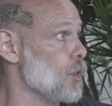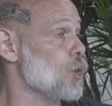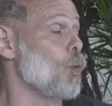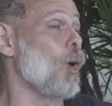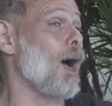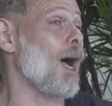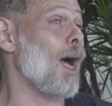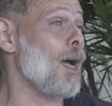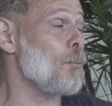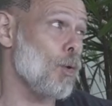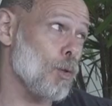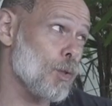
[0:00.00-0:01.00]
So
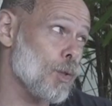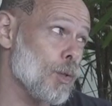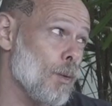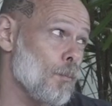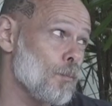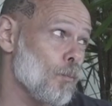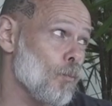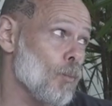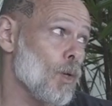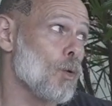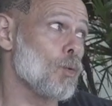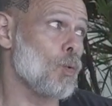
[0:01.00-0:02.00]
how much
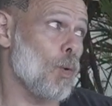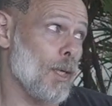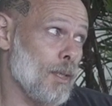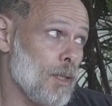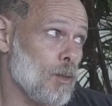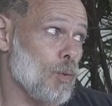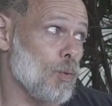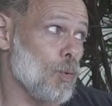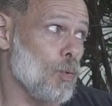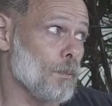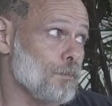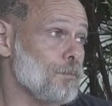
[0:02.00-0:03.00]
do I need to
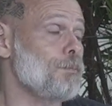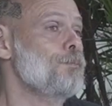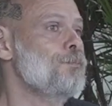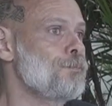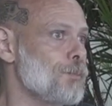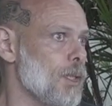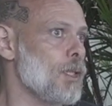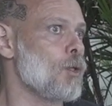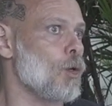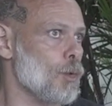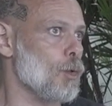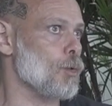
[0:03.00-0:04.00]
do in
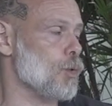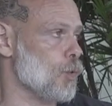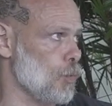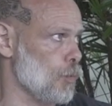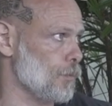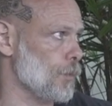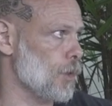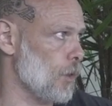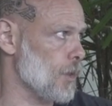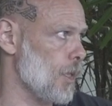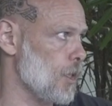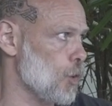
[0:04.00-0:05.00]
order to
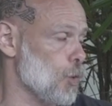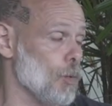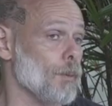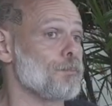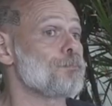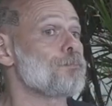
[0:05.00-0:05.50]
not get injured?